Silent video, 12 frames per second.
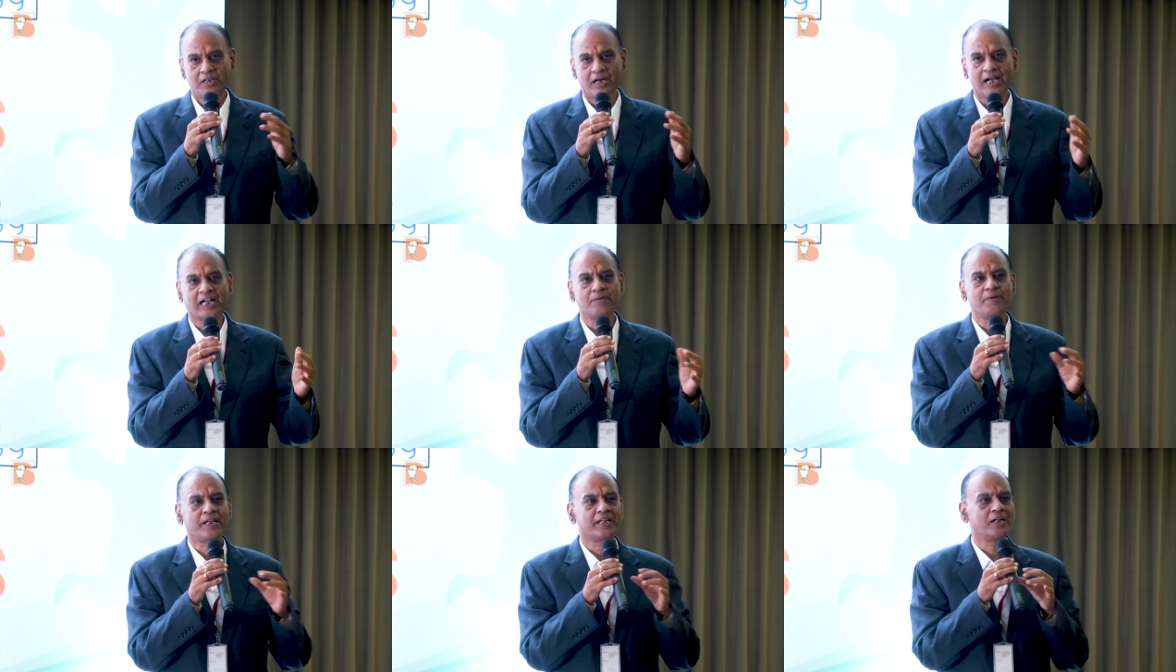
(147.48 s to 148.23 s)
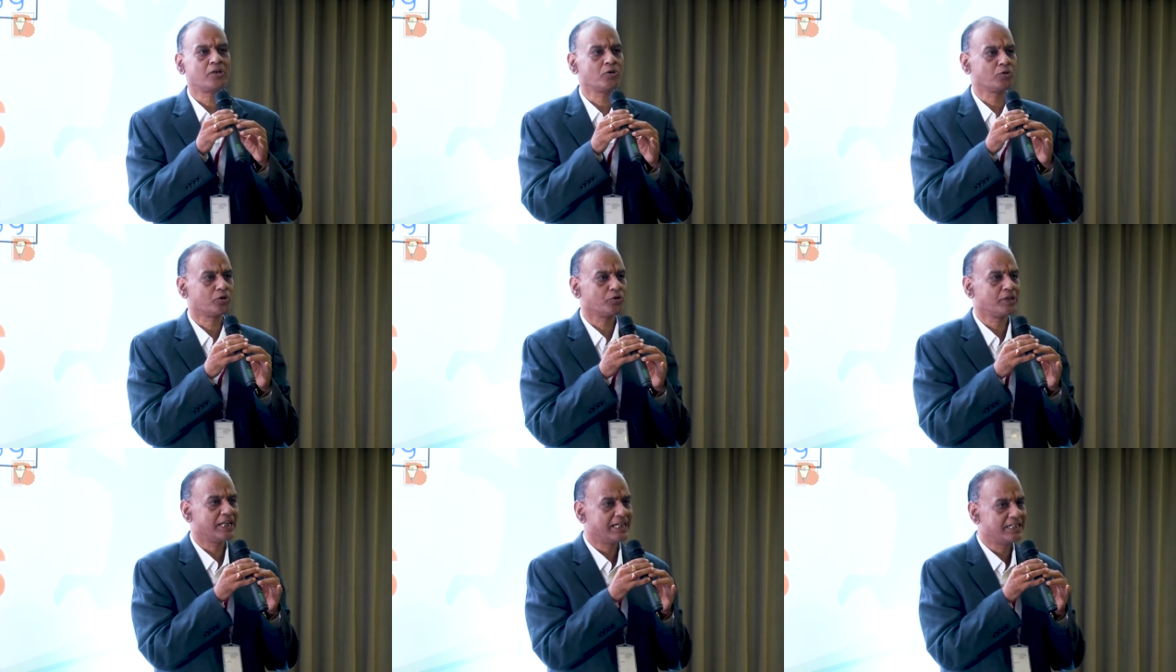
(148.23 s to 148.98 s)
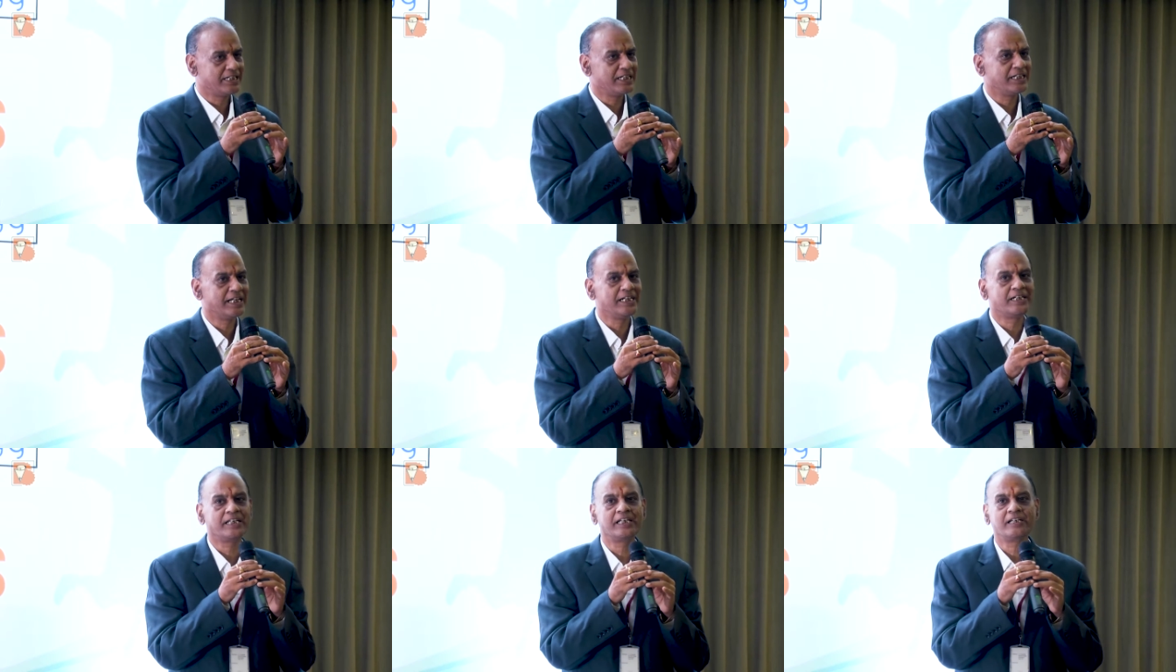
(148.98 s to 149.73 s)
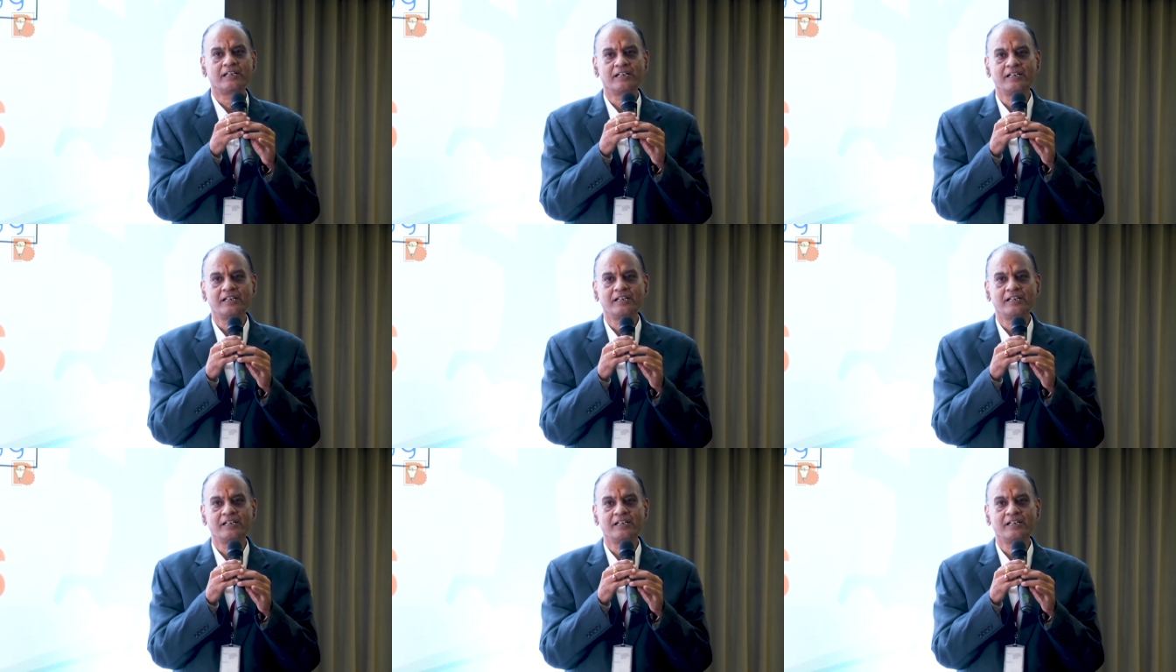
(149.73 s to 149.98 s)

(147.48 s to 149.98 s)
academic year 2018-19